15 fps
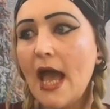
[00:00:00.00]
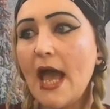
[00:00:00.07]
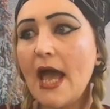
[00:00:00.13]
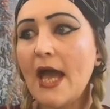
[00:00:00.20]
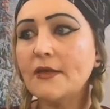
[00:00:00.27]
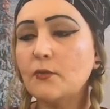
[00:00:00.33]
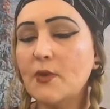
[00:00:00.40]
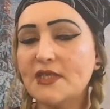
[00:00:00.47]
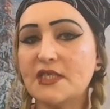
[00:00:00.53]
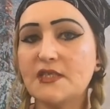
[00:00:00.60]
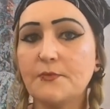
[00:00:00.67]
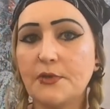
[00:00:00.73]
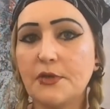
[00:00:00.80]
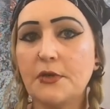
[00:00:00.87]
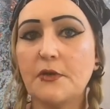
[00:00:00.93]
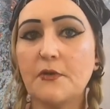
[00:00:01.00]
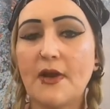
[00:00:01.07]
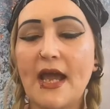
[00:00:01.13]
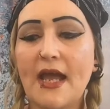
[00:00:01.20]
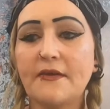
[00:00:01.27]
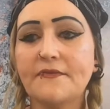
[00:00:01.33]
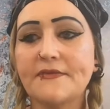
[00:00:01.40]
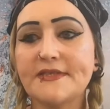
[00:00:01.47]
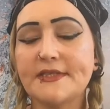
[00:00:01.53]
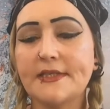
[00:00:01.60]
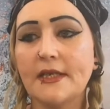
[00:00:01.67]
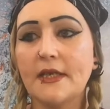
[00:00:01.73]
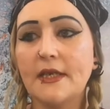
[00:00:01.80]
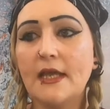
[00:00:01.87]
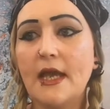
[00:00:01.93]
and Witch's Brew Crafts.
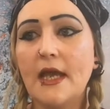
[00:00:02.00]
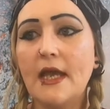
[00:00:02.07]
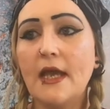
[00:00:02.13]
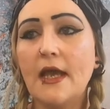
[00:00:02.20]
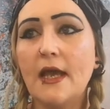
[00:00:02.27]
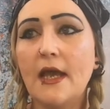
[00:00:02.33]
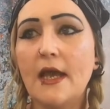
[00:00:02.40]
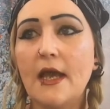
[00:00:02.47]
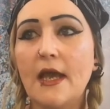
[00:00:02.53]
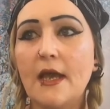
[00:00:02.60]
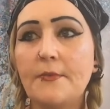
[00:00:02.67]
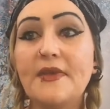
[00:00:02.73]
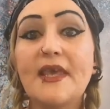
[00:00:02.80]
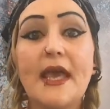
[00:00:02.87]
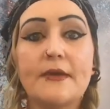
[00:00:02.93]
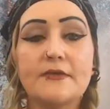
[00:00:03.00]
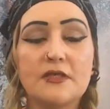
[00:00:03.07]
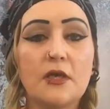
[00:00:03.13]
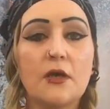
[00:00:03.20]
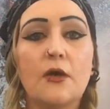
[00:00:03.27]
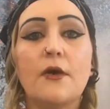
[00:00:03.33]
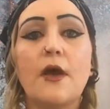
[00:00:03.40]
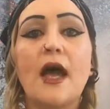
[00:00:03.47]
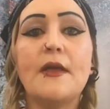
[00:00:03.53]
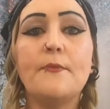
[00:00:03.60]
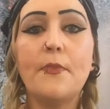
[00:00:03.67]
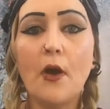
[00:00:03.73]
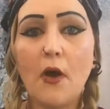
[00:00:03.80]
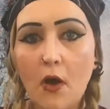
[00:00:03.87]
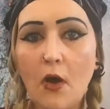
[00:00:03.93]
Yeah, so I
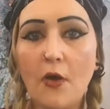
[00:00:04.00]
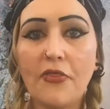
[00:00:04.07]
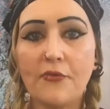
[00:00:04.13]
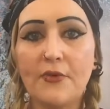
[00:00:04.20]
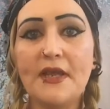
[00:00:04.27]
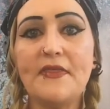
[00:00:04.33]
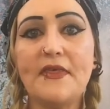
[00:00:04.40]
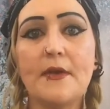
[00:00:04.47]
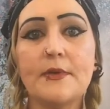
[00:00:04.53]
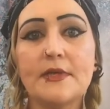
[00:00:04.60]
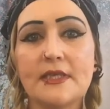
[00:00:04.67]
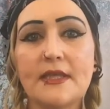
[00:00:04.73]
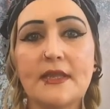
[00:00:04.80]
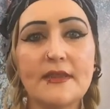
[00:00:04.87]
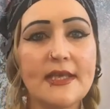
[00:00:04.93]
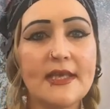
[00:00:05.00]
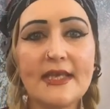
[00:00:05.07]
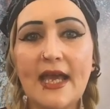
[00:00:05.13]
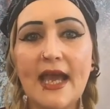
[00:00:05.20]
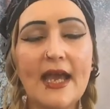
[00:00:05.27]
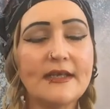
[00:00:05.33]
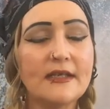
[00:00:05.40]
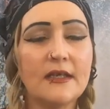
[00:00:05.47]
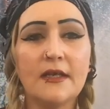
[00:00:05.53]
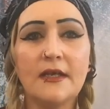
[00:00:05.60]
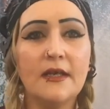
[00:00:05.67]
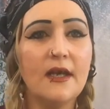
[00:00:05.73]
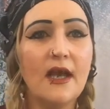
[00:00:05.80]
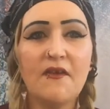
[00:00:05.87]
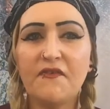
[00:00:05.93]
bought all three of them. I think I had
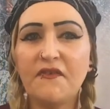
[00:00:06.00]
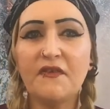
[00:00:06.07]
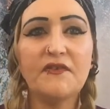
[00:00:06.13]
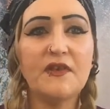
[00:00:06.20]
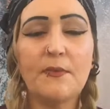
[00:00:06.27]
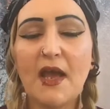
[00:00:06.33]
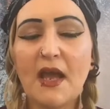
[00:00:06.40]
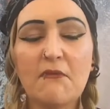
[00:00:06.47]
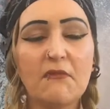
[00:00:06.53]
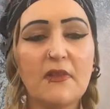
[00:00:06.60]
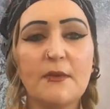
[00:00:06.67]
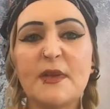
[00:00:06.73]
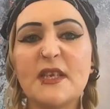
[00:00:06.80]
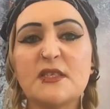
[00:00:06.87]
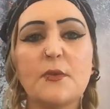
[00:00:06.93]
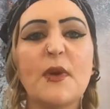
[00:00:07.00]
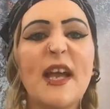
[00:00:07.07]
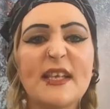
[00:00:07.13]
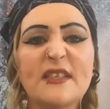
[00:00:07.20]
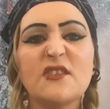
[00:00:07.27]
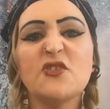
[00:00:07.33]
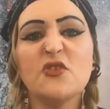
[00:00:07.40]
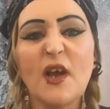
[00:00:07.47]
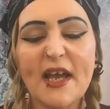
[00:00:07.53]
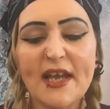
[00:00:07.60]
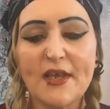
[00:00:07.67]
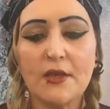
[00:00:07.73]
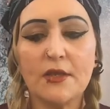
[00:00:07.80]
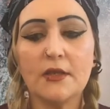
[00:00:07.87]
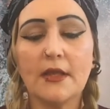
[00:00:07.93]
a 50p limit. So I had to try
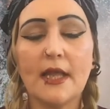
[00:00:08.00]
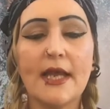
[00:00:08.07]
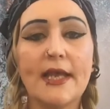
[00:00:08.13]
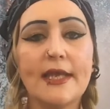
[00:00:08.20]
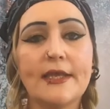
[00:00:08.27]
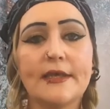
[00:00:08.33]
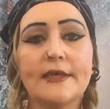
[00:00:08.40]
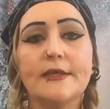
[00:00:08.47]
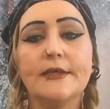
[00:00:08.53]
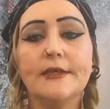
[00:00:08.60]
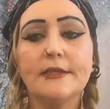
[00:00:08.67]
and like